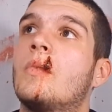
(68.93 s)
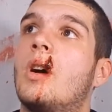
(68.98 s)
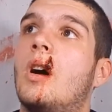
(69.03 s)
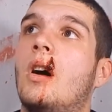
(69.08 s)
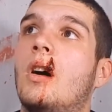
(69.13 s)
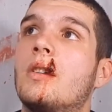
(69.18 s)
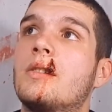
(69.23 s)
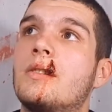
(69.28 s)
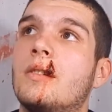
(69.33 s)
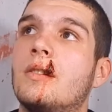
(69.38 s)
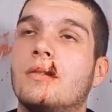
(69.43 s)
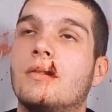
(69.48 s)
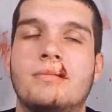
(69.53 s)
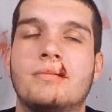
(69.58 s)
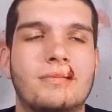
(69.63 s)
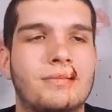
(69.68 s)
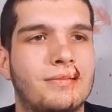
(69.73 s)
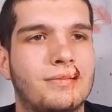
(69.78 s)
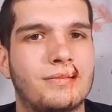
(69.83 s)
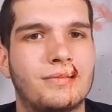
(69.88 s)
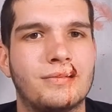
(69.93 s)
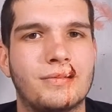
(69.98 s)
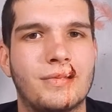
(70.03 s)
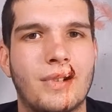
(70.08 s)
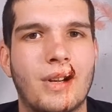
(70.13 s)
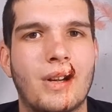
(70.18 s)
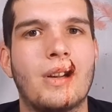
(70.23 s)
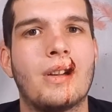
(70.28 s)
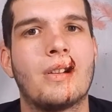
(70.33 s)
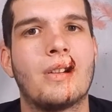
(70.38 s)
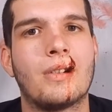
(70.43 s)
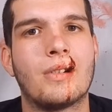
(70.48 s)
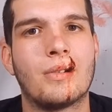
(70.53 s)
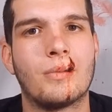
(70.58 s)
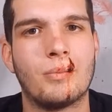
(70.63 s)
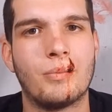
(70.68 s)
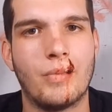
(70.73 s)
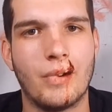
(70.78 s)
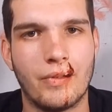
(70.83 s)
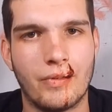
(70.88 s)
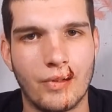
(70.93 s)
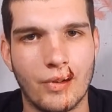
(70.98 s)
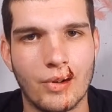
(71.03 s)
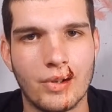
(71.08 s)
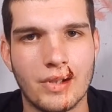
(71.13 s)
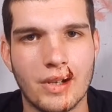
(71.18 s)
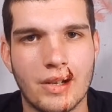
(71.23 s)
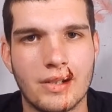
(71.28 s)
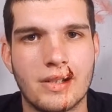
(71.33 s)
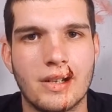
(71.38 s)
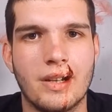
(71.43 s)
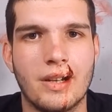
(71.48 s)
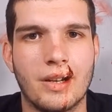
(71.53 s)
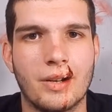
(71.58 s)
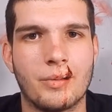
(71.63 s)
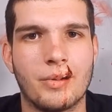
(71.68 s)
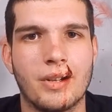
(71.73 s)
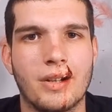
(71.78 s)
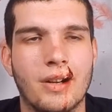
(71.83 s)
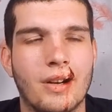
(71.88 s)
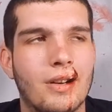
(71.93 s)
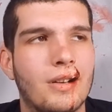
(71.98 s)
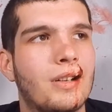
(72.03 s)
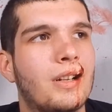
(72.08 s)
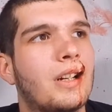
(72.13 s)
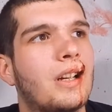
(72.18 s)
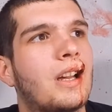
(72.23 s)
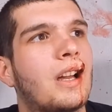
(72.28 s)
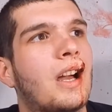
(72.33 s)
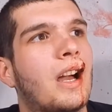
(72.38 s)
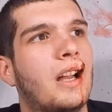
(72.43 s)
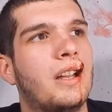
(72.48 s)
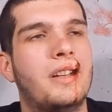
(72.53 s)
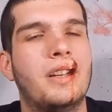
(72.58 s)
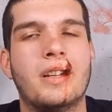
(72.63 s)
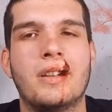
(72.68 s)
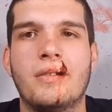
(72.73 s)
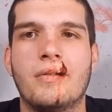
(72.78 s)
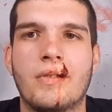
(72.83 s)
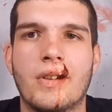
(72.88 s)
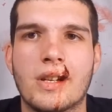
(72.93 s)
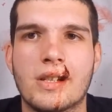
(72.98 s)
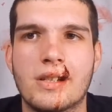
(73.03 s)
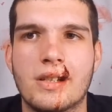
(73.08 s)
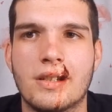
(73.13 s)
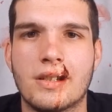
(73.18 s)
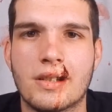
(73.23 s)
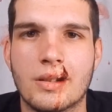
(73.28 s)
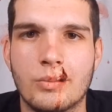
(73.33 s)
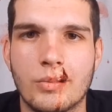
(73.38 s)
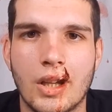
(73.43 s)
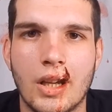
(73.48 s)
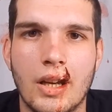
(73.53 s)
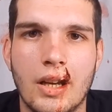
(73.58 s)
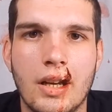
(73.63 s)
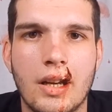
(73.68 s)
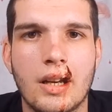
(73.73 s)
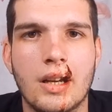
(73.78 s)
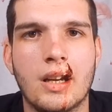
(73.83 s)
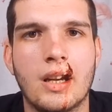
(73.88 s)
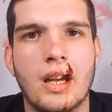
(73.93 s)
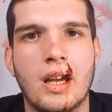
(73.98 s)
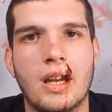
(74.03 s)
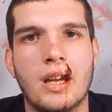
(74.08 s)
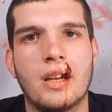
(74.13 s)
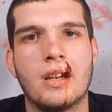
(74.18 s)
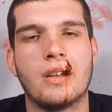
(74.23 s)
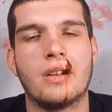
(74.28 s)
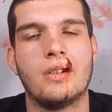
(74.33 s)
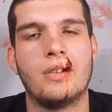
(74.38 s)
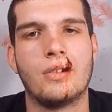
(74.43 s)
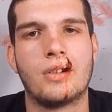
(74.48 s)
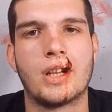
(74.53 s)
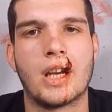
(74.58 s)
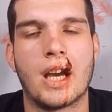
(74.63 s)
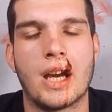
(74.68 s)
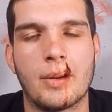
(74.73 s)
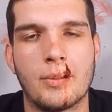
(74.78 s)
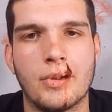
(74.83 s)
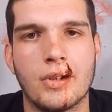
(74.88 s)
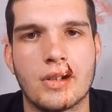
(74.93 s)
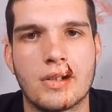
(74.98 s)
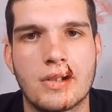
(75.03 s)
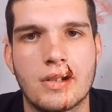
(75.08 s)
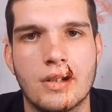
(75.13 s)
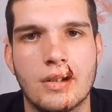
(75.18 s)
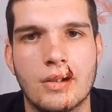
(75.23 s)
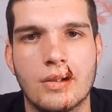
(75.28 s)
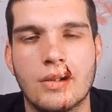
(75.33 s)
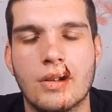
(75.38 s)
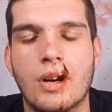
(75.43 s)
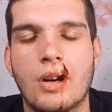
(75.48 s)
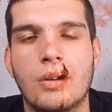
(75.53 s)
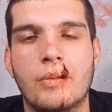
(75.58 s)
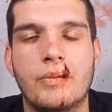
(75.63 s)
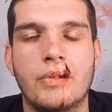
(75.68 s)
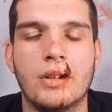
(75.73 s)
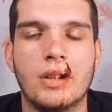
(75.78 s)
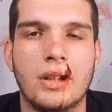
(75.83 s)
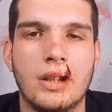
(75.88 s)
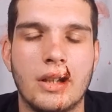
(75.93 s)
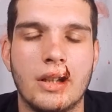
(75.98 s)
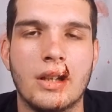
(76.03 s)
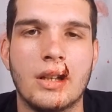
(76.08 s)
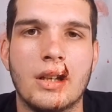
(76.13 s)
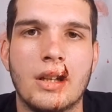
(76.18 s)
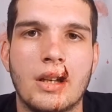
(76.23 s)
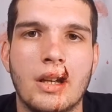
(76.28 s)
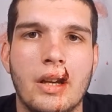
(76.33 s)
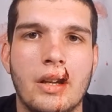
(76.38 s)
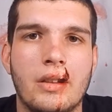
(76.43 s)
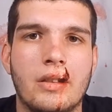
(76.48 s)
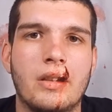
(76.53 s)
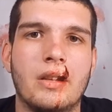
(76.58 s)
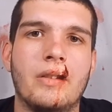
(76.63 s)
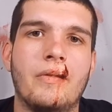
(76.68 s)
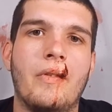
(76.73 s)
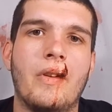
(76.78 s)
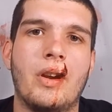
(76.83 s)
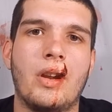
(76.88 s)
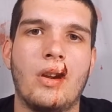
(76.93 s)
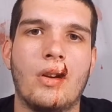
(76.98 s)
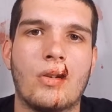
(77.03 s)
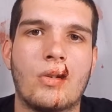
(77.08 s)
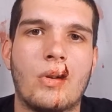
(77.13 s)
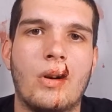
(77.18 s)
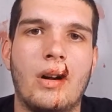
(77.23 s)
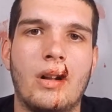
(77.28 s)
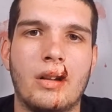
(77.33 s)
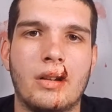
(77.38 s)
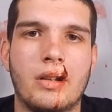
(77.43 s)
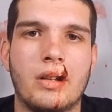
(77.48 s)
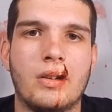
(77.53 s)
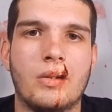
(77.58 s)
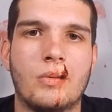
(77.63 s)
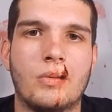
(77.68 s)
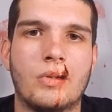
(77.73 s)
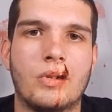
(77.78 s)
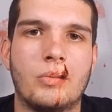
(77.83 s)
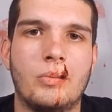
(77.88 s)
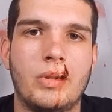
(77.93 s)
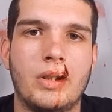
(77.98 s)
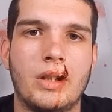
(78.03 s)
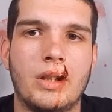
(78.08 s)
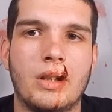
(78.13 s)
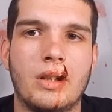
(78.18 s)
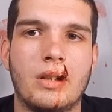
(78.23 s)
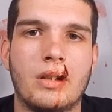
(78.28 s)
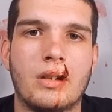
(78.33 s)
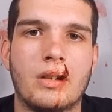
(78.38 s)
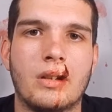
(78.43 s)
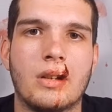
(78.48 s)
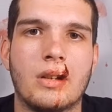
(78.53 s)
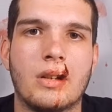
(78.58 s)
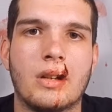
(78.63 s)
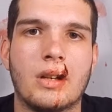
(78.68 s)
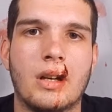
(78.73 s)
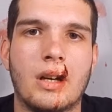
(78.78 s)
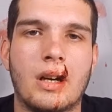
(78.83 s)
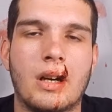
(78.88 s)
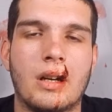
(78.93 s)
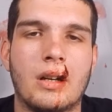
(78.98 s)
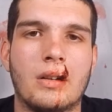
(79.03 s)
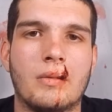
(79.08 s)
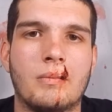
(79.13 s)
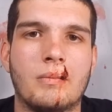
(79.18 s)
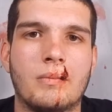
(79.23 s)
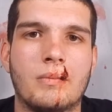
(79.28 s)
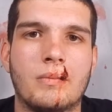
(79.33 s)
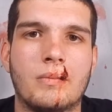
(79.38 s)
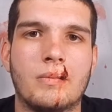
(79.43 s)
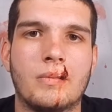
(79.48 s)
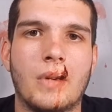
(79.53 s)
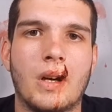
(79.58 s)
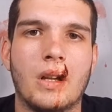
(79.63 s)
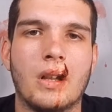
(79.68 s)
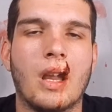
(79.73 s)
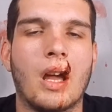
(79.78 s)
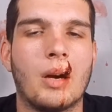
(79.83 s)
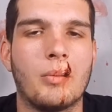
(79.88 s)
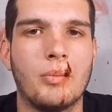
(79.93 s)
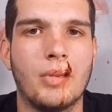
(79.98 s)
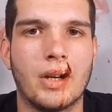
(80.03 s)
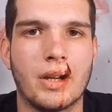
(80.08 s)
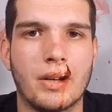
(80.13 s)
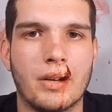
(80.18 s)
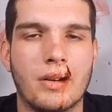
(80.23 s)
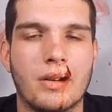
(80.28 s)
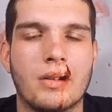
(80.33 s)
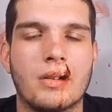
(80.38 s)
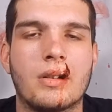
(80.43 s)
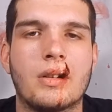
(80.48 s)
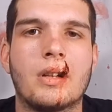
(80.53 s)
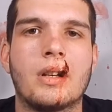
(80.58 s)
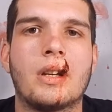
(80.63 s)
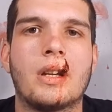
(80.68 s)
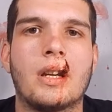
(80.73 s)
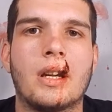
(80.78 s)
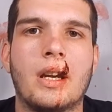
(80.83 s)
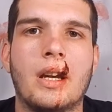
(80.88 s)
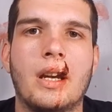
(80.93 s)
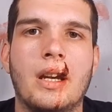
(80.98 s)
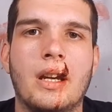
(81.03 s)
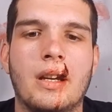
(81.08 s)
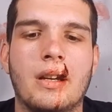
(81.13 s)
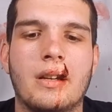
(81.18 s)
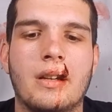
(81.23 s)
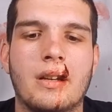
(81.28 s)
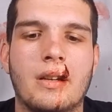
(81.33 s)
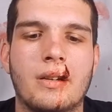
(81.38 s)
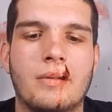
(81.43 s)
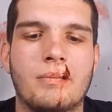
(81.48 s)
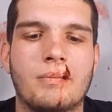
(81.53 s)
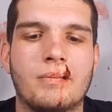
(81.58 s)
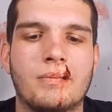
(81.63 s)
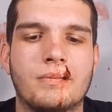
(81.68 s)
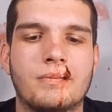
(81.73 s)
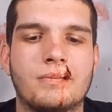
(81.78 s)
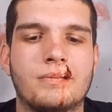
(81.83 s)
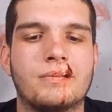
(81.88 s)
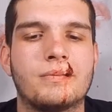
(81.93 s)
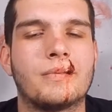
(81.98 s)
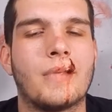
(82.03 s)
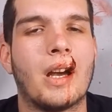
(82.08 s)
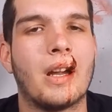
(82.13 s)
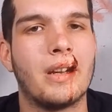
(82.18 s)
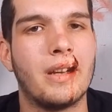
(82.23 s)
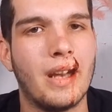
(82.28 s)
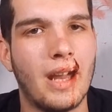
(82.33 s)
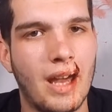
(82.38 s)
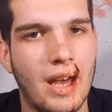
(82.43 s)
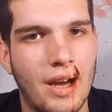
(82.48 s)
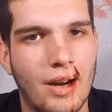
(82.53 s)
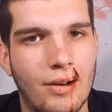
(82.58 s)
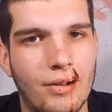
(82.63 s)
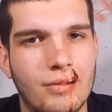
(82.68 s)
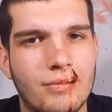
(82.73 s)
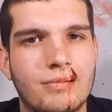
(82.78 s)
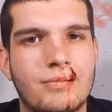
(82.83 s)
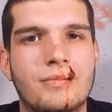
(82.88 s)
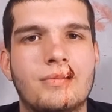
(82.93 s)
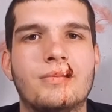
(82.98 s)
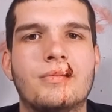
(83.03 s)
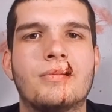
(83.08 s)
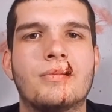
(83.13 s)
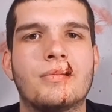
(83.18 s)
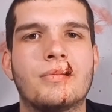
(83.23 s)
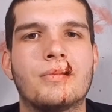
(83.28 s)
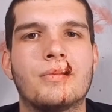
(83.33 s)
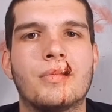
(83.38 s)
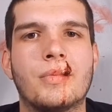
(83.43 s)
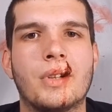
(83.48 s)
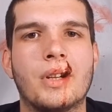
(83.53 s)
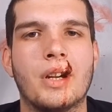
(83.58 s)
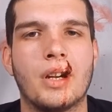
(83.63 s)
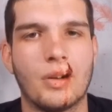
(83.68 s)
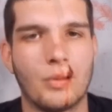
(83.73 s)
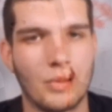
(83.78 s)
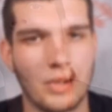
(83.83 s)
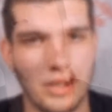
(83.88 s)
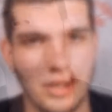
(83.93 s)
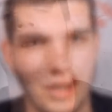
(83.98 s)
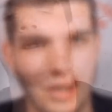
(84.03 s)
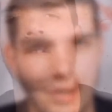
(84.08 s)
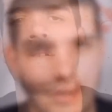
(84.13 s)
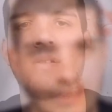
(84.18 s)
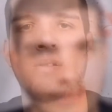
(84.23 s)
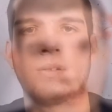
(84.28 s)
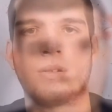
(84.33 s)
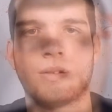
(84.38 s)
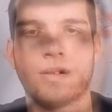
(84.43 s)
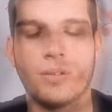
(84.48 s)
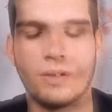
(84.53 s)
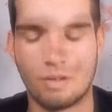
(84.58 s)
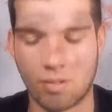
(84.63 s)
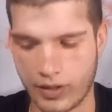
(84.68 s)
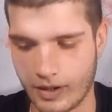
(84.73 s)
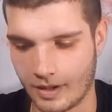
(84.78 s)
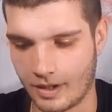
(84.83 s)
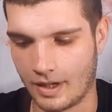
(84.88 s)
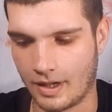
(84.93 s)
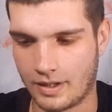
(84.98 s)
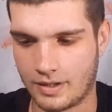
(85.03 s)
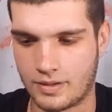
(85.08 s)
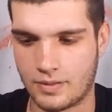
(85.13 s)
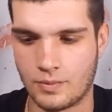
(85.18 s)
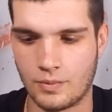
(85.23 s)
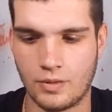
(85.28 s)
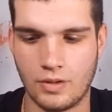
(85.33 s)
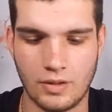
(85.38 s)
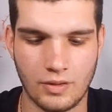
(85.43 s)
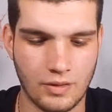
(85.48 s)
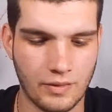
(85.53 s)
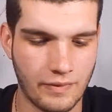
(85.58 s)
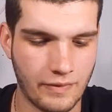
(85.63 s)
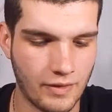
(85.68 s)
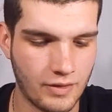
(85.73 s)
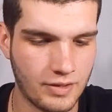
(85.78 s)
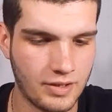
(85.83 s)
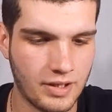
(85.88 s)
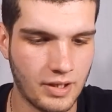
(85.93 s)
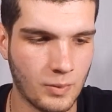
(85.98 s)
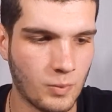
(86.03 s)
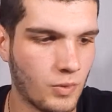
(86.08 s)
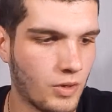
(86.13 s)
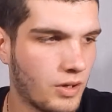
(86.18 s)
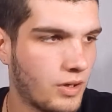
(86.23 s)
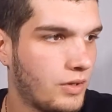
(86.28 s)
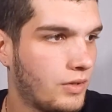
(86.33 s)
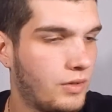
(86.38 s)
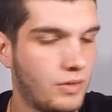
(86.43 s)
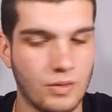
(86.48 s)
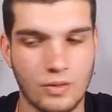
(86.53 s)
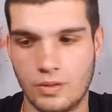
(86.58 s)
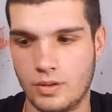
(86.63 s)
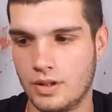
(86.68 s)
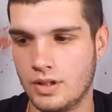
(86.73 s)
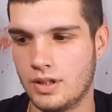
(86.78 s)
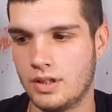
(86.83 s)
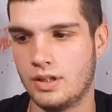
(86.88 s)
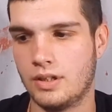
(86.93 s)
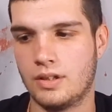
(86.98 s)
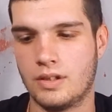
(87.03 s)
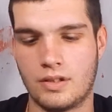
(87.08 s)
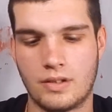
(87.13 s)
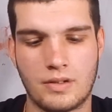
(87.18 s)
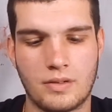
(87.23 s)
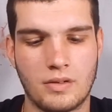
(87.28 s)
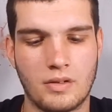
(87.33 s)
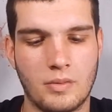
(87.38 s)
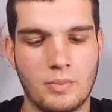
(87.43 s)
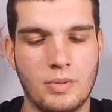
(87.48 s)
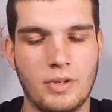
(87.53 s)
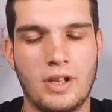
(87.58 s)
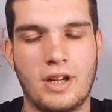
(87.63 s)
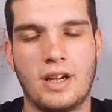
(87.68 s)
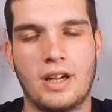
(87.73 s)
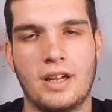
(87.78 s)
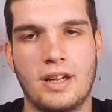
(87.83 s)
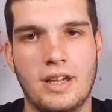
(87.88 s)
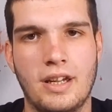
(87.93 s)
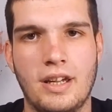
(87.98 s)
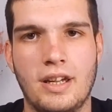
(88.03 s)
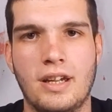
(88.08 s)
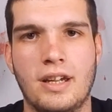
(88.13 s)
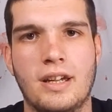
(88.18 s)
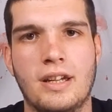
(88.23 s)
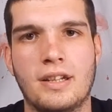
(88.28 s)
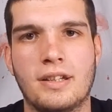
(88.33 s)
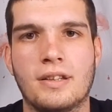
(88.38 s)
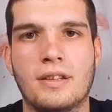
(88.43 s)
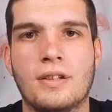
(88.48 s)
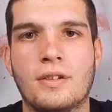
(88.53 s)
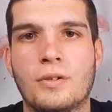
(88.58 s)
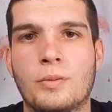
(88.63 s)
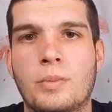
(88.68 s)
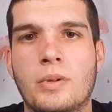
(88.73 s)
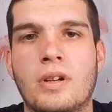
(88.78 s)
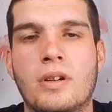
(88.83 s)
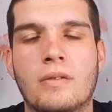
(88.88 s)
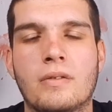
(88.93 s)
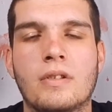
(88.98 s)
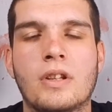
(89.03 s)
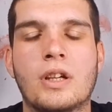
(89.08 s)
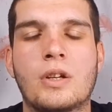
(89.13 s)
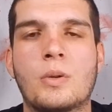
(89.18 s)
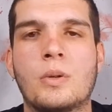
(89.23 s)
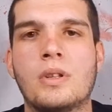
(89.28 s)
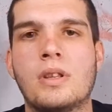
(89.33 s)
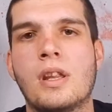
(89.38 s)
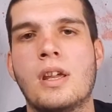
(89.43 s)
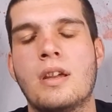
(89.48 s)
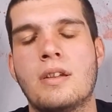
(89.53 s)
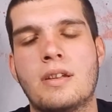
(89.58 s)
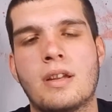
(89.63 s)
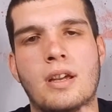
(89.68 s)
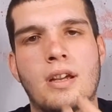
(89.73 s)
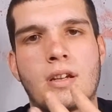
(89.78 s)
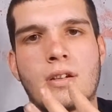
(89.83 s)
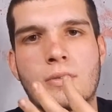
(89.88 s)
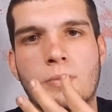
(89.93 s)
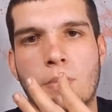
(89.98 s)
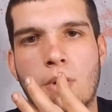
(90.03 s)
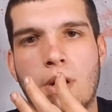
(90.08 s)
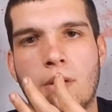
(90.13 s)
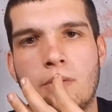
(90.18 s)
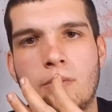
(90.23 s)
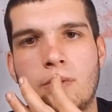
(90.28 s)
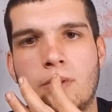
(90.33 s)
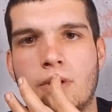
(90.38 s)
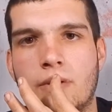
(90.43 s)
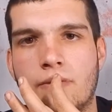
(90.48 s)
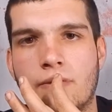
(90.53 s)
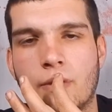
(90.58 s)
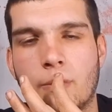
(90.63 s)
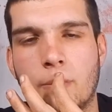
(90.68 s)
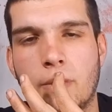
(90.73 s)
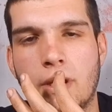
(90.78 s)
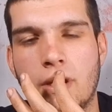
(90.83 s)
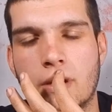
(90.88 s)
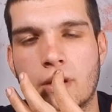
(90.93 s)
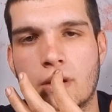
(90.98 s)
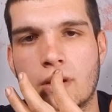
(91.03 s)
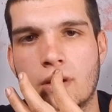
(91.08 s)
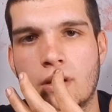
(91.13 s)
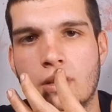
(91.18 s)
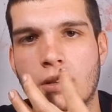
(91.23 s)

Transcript: Also, before I say here we go, I did invest in some lighting and a new camera, so hopefully the video quality will be a lot better. And now, here we go. Alright guys, well the first step we're going to do is apply a little bit of liquid latex, probably from here